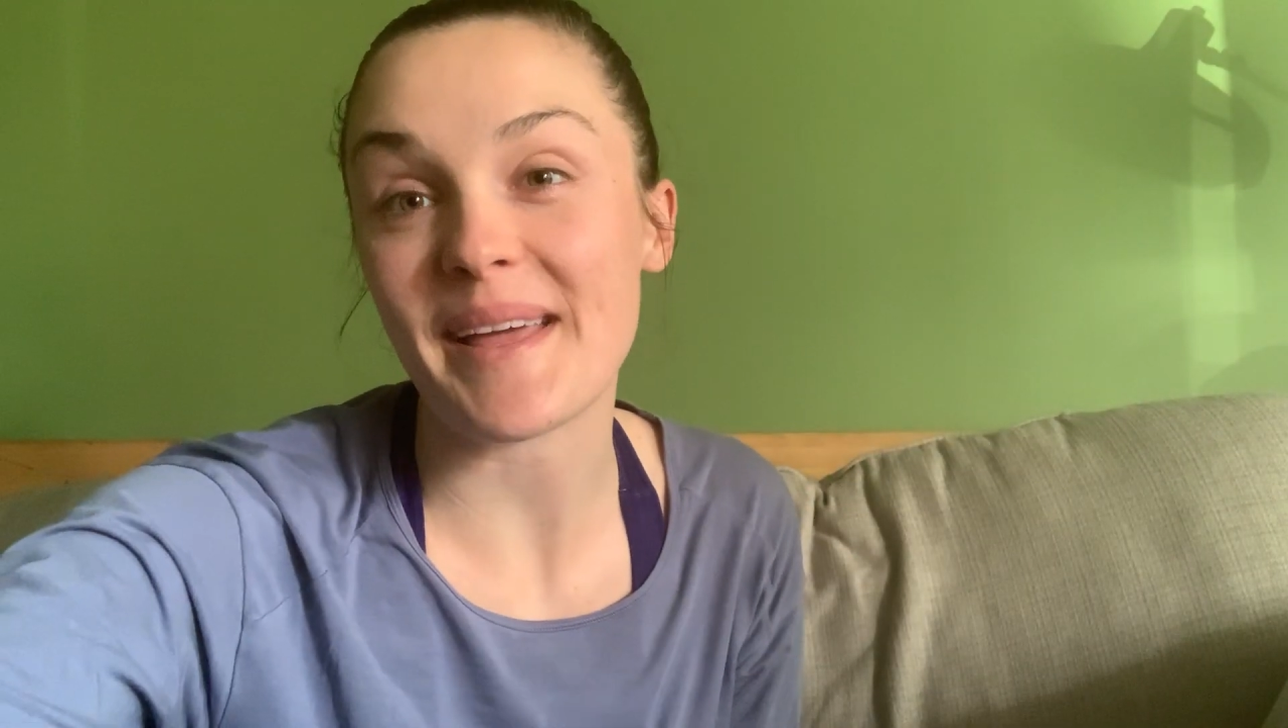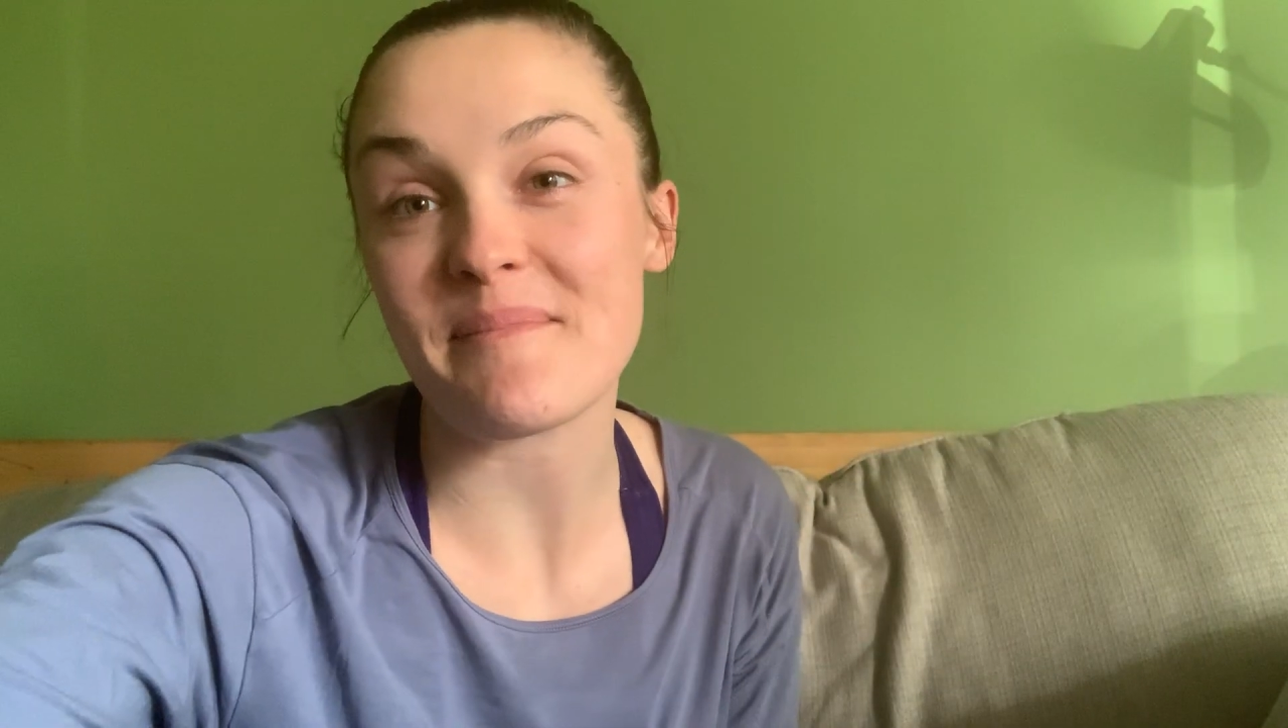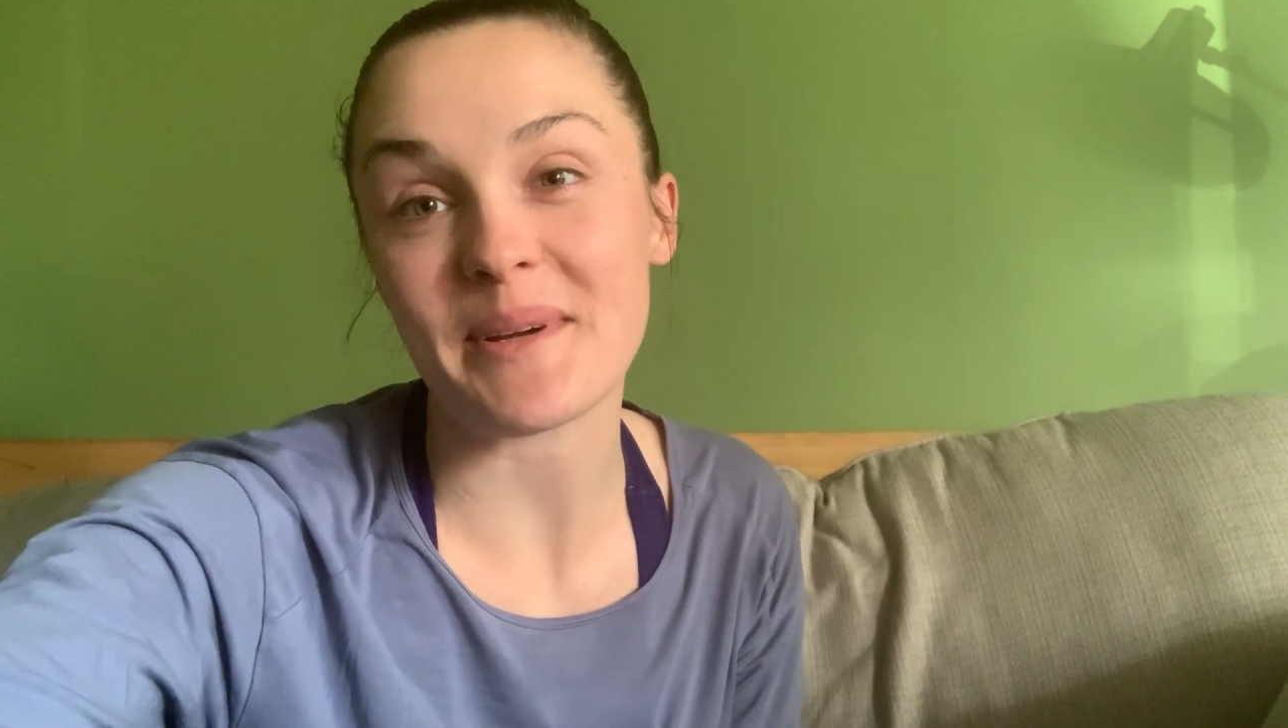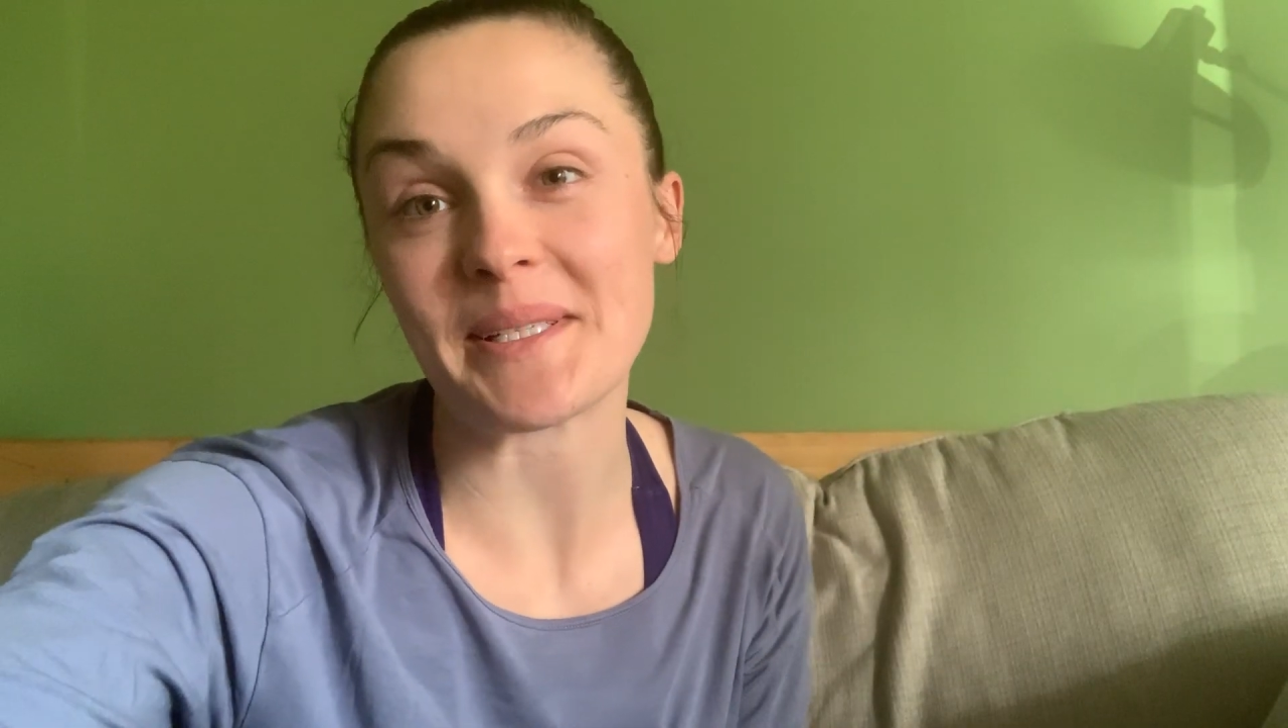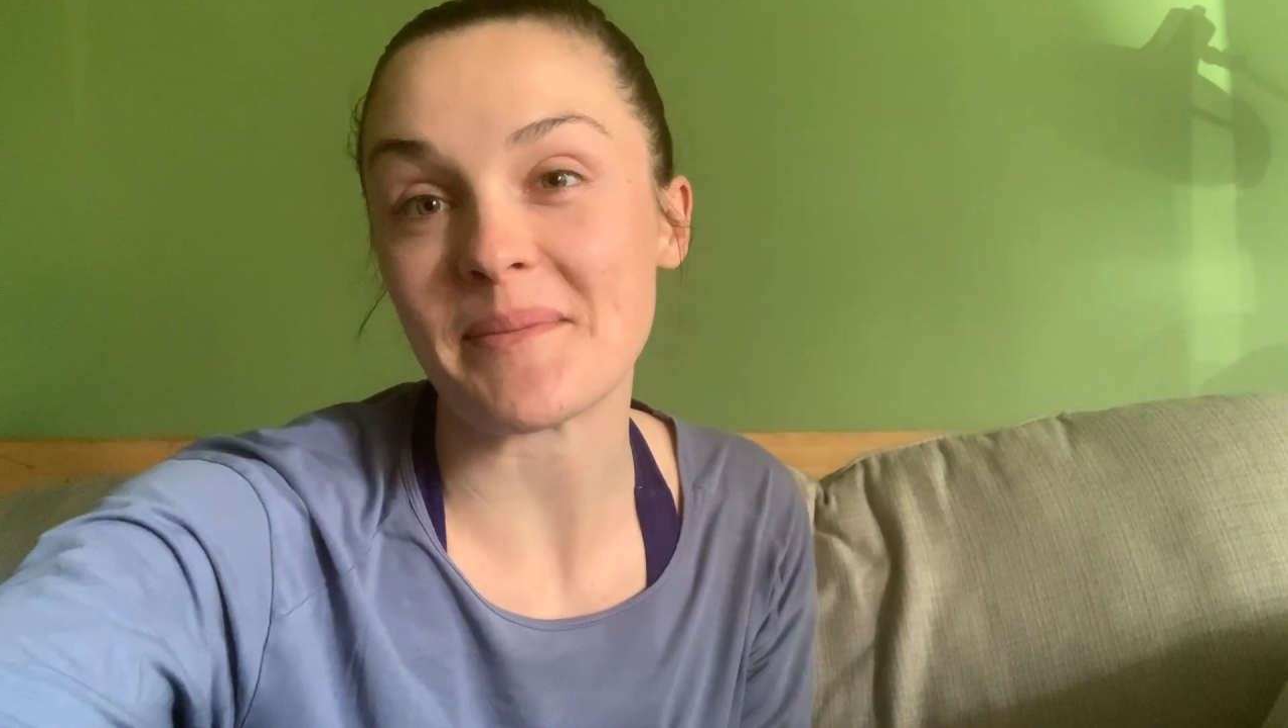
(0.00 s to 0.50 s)
that
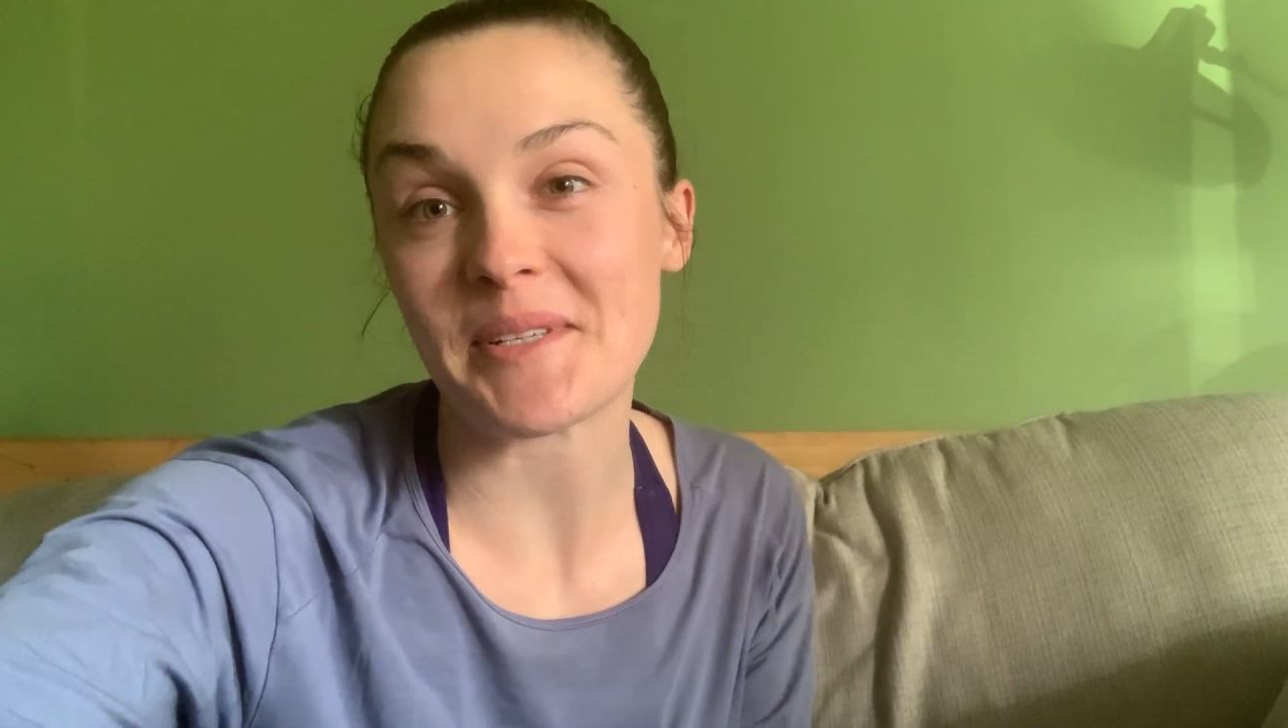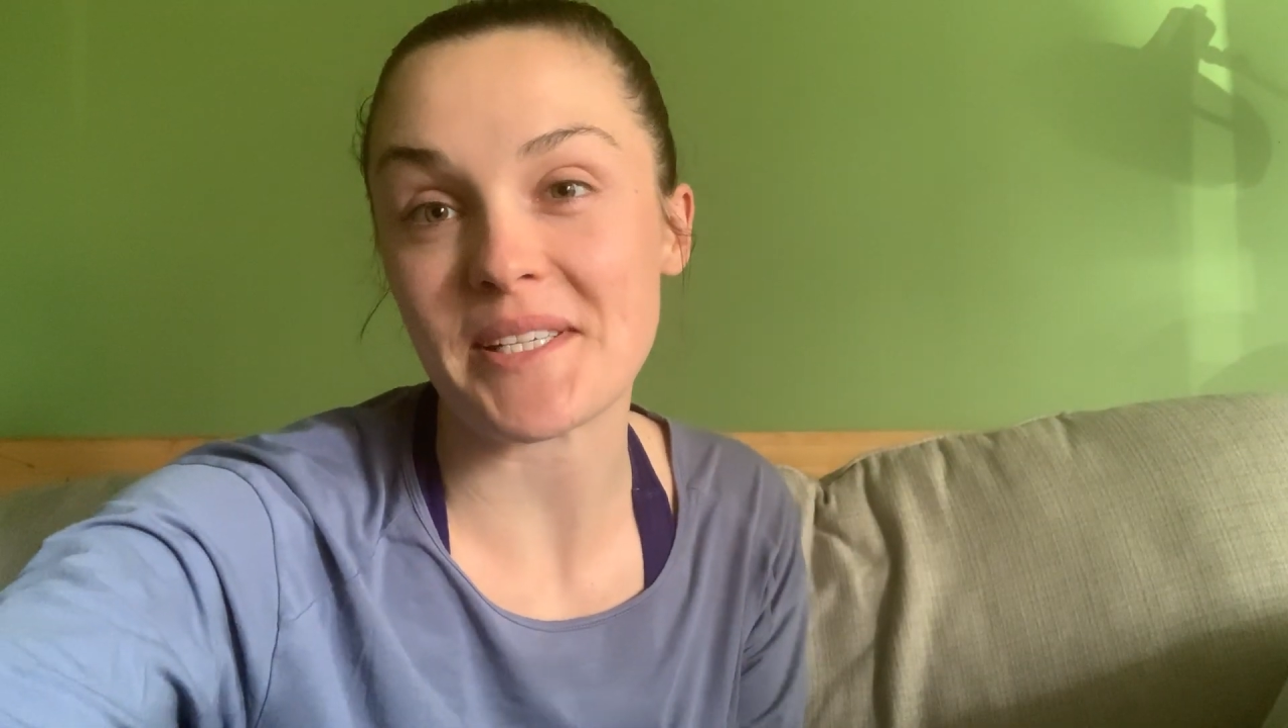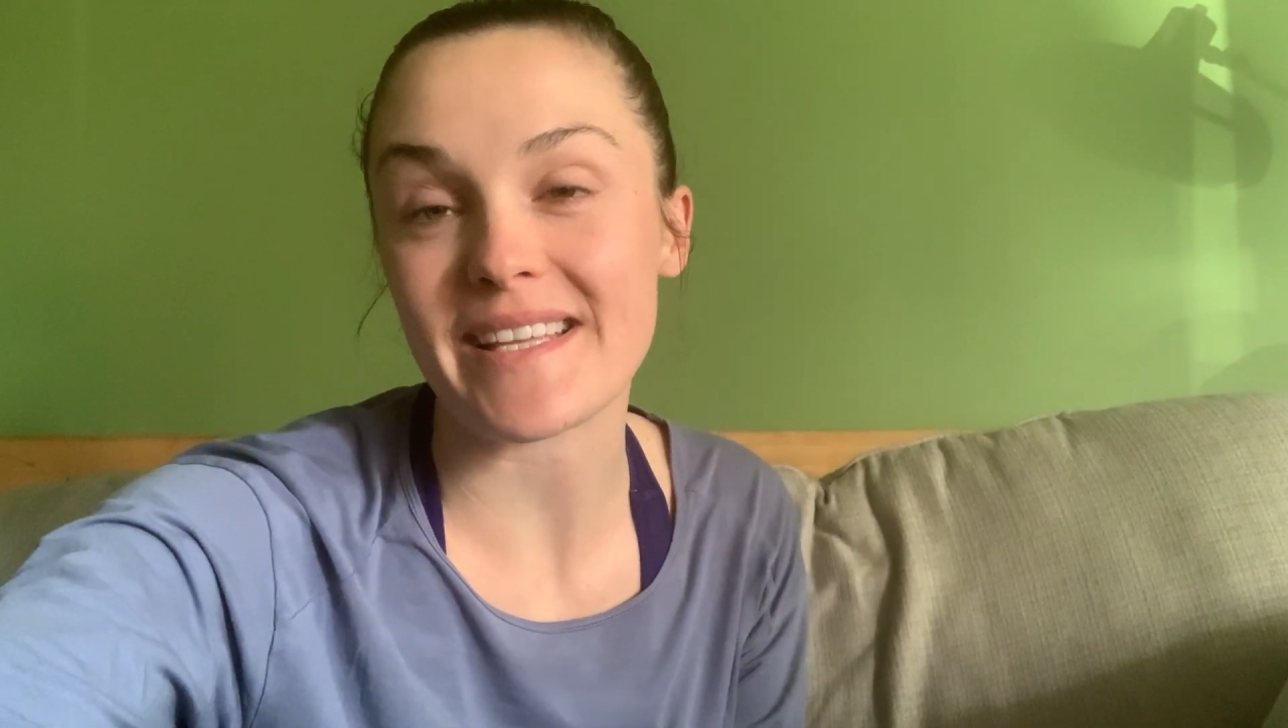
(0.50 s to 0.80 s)
book as much